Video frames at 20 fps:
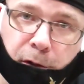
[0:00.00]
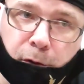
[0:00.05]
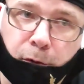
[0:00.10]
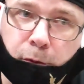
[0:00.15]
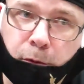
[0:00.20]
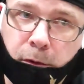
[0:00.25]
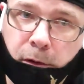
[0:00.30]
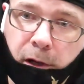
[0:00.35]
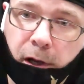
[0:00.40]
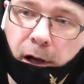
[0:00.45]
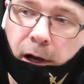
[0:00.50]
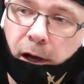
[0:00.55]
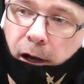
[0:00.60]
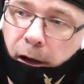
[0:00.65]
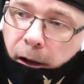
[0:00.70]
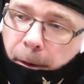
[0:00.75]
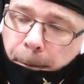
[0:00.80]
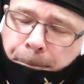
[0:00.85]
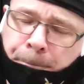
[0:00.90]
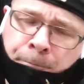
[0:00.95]

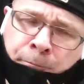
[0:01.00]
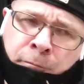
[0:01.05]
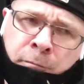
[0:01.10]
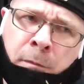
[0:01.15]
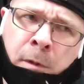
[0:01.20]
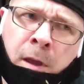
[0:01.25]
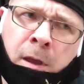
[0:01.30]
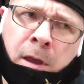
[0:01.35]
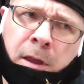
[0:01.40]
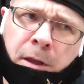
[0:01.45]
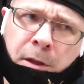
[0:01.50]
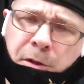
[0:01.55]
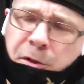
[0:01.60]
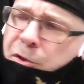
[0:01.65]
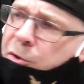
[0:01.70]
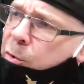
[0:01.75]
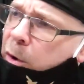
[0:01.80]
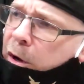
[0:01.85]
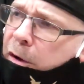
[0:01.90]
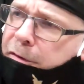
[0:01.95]
Um,
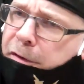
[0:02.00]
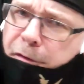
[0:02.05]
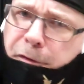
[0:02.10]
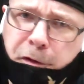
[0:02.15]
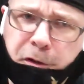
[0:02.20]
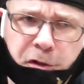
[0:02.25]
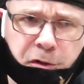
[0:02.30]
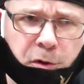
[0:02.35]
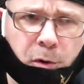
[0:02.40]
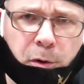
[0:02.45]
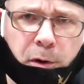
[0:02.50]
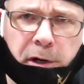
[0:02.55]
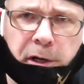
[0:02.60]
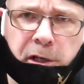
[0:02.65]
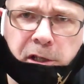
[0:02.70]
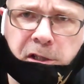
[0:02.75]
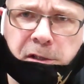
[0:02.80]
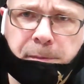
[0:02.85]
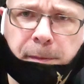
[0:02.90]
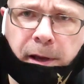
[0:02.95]
there's 12 different
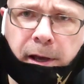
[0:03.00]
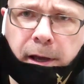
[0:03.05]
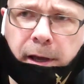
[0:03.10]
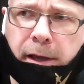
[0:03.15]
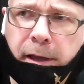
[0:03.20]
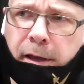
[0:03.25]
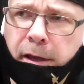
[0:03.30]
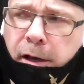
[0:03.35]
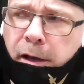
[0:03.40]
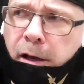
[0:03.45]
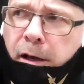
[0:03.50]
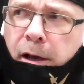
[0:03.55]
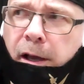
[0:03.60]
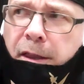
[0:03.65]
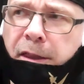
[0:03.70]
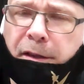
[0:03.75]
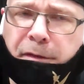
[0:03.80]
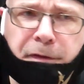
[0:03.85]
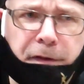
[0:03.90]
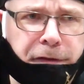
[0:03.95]
stories by uh,
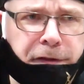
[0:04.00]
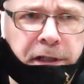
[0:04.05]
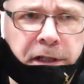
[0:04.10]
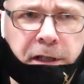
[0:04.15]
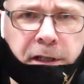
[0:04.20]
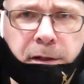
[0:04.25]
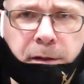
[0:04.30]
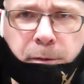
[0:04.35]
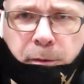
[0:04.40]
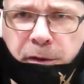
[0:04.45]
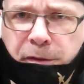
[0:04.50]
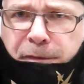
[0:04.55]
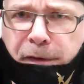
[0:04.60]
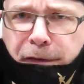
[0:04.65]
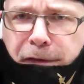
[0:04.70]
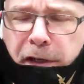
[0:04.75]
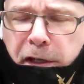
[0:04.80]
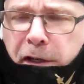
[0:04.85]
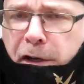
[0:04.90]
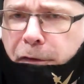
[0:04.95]
I think 15
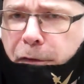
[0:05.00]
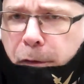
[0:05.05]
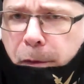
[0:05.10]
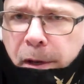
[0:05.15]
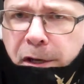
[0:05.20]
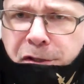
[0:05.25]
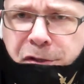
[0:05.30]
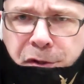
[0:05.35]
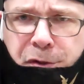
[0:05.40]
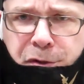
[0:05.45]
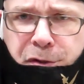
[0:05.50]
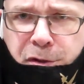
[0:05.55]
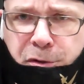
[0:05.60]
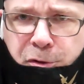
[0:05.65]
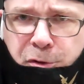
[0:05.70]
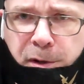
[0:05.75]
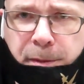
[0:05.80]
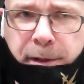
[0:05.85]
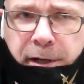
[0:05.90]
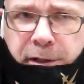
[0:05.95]
15 different wrestlers
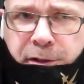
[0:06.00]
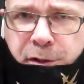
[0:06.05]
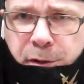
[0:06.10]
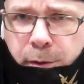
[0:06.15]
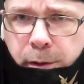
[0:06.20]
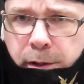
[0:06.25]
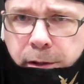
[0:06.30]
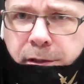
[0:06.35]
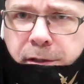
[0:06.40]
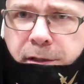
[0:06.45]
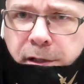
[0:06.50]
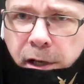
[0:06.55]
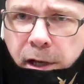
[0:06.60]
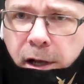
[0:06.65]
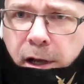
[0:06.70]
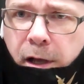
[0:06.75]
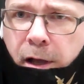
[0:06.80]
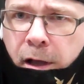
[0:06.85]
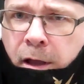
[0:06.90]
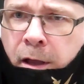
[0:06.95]
contributing to it. it's,
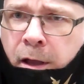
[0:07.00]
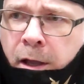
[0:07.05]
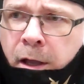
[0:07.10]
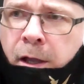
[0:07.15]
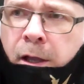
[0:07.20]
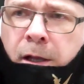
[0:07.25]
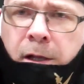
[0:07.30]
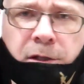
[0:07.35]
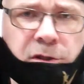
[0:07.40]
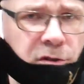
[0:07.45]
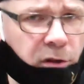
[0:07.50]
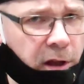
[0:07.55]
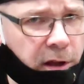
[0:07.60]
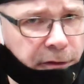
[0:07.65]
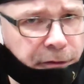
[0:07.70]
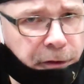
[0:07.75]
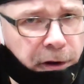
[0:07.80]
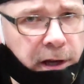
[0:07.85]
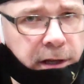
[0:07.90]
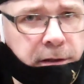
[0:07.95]
uh, it's a lot
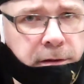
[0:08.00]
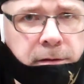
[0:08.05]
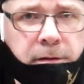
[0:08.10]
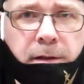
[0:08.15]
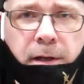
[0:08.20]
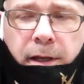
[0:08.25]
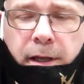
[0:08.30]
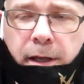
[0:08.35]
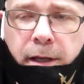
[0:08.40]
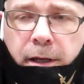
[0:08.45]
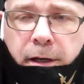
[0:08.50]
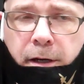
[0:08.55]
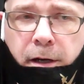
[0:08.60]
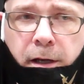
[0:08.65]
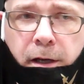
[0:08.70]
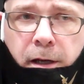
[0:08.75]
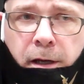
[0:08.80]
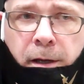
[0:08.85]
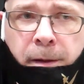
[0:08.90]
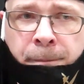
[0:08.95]
of fun, and
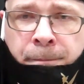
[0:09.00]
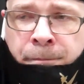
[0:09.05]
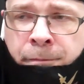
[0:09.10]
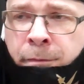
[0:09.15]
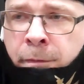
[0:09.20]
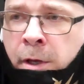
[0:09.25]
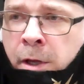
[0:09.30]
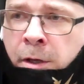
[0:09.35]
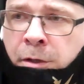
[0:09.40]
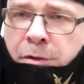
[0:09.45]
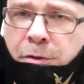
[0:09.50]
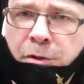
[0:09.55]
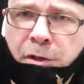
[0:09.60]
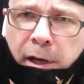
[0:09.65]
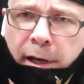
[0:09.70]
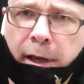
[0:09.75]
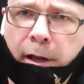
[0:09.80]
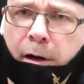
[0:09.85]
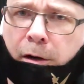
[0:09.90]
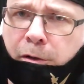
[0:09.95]
uh, so
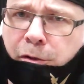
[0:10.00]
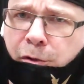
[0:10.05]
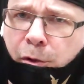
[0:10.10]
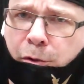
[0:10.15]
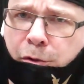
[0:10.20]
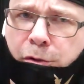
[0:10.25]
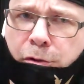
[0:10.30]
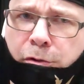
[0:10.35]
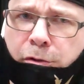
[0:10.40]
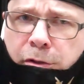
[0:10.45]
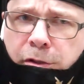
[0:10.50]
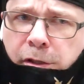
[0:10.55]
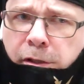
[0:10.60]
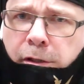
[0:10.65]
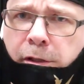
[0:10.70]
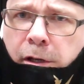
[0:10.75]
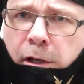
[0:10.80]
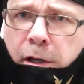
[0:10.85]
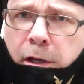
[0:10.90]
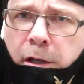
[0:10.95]
check out our socials
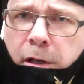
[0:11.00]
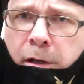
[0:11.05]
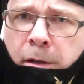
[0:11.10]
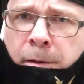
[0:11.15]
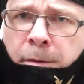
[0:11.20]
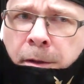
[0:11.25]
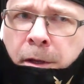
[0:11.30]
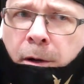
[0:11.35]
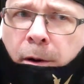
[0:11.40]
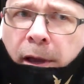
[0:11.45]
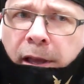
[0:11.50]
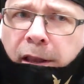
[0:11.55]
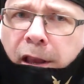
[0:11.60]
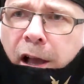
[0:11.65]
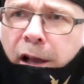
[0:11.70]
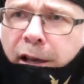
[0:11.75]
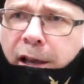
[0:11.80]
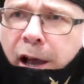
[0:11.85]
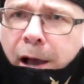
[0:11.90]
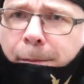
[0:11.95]
and uh, you know
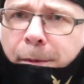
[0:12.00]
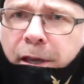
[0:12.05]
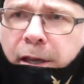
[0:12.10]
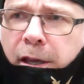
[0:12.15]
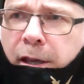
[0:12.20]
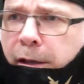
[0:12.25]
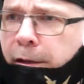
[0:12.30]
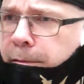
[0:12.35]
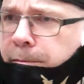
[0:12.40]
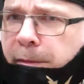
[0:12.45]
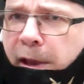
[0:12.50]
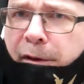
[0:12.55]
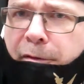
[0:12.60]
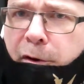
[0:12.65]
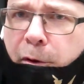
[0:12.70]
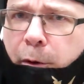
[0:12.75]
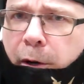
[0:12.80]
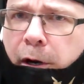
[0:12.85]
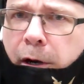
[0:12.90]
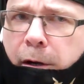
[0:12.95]
Headlocked Comic
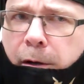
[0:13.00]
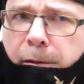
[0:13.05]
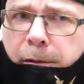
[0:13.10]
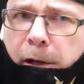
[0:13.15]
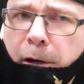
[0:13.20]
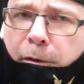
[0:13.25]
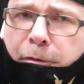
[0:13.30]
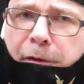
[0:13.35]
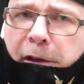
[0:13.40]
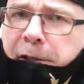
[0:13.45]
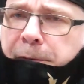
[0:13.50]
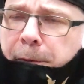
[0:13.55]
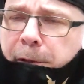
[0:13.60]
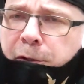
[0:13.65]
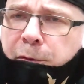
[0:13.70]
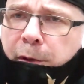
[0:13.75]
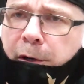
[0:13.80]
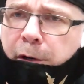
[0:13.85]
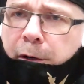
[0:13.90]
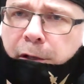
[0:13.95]
everywhere. You know
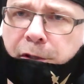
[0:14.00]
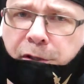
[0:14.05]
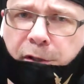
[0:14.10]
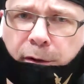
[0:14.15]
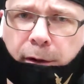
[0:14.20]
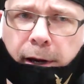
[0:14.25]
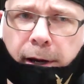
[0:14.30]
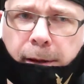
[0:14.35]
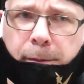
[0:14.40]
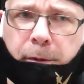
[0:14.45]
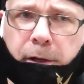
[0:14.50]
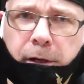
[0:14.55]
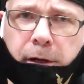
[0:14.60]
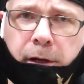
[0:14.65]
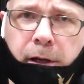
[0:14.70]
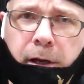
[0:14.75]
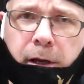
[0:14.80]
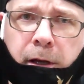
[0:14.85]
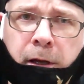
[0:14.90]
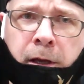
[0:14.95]
Facebook, Twitter. Instagram,
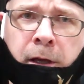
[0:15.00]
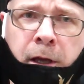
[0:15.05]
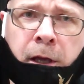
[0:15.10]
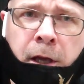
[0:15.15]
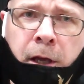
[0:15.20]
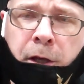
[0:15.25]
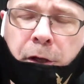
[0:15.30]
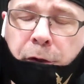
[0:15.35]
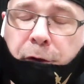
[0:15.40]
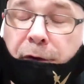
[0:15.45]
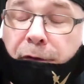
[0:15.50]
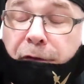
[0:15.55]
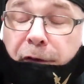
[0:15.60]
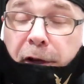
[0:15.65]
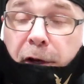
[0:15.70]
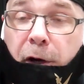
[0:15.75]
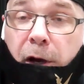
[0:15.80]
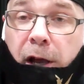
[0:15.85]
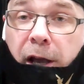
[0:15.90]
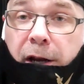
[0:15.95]
and uh, you can
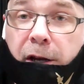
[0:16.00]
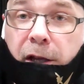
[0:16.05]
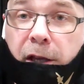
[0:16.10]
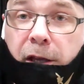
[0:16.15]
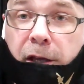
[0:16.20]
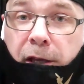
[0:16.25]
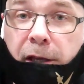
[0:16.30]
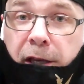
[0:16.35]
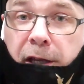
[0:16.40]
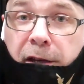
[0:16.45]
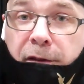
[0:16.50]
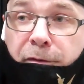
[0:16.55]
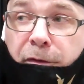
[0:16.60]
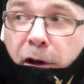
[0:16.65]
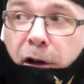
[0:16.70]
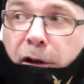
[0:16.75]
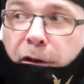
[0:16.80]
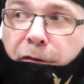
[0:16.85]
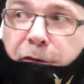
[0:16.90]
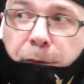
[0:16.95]
figure out how to get
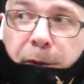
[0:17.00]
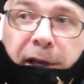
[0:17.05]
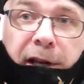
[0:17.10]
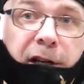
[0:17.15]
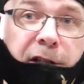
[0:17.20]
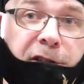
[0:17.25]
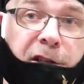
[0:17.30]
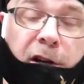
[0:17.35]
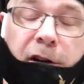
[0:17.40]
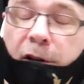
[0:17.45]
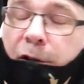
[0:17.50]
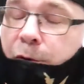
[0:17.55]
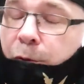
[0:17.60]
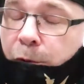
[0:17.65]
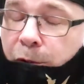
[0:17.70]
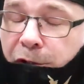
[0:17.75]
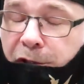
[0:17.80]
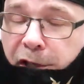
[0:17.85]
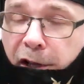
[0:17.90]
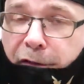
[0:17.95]
involved. We got a ton of
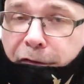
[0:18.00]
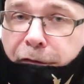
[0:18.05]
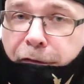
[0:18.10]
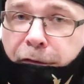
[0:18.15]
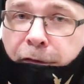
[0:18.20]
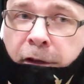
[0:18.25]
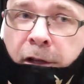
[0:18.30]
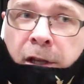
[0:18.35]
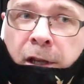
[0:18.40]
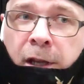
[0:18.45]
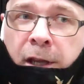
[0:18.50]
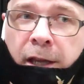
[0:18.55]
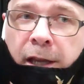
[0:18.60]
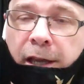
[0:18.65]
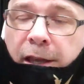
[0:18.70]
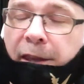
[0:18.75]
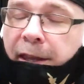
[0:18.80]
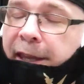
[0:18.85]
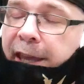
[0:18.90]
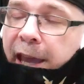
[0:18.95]
cool stuff
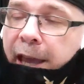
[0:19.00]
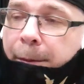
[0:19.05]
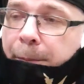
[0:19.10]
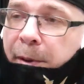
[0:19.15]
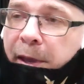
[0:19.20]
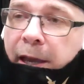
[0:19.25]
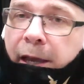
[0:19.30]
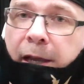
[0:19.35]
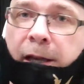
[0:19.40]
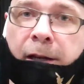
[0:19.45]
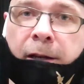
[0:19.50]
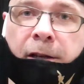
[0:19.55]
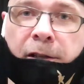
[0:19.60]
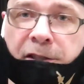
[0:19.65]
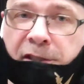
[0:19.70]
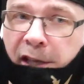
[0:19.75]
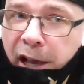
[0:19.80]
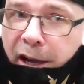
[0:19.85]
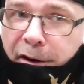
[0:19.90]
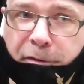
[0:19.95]
in the campaign,
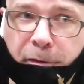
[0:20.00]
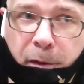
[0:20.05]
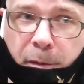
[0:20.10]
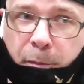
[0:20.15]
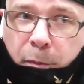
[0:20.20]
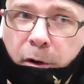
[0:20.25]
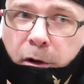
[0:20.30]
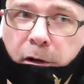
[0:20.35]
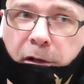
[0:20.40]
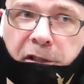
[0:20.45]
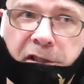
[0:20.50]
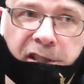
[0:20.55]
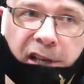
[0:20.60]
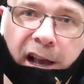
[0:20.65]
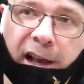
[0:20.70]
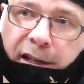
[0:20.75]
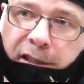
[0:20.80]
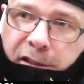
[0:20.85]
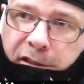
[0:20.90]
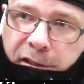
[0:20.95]
aside from the books,
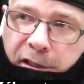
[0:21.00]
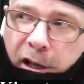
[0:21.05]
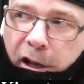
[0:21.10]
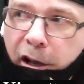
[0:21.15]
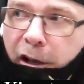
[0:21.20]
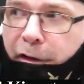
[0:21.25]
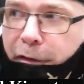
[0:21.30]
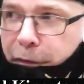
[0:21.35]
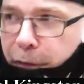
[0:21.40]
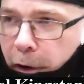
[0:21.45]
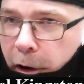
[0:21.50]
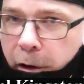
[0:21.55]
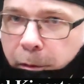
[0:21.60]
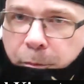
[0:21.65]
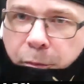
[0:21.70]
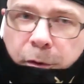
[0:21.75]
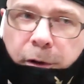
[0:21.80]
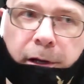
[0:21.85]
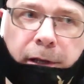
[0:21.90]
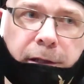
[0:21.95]
signed stuff,
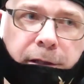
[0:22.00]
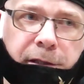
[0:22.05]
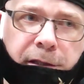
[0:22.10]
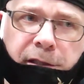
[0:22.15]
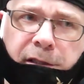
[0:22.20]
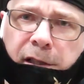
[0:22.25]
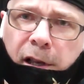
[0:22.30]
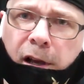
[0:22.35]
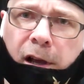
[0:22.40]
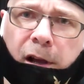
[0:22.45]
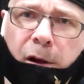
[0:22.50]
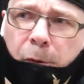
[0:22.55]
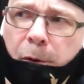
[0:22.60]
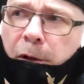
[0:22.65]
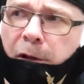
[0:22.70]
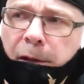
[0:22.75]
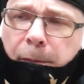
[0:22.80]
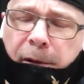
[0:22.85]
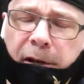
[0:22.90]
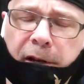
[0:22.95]
art prints, uh,
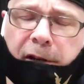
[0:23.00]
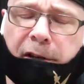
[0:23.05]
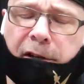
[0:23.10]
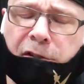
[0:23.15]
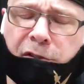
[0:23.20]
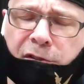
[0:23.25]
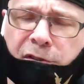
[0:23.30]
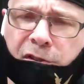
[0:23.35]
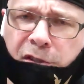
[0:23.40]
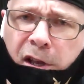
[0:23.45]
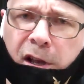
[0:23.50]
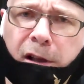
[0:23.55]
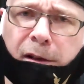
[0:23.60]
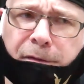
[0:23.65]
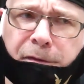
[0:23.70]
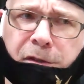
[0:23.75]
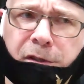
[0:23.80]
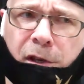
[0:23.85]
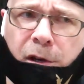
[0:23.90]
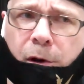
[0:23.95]
real limited edition
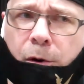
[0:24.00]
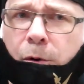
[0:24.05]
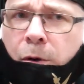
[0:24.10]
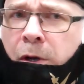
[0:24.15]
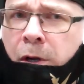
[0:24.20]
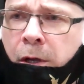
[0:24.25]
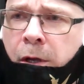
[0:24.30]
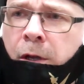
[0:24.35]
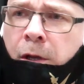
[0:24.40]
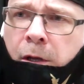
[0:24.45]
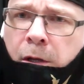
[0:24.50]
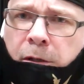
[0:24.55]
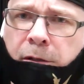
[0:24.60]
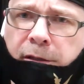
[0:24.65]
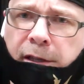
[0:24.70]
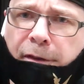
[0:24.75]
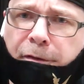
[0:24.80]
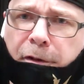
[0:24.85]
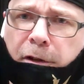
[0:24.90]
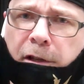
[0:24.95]
stuff. So
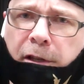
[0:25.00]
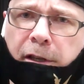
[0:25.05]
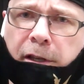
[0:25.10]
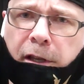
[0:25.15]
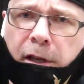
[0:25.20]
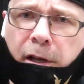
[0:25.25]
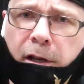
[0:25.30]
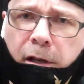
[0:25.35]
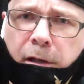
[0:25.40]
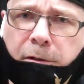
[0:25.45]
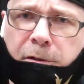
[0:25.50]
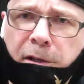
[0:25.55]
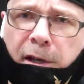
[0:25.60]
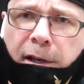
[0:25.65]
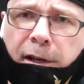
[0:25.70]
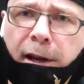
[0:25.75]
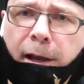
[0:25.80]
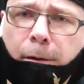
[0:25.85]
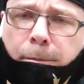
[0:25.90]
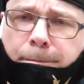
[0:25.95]
definitely uh,
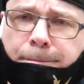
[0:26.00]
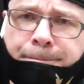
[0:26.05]
check it out.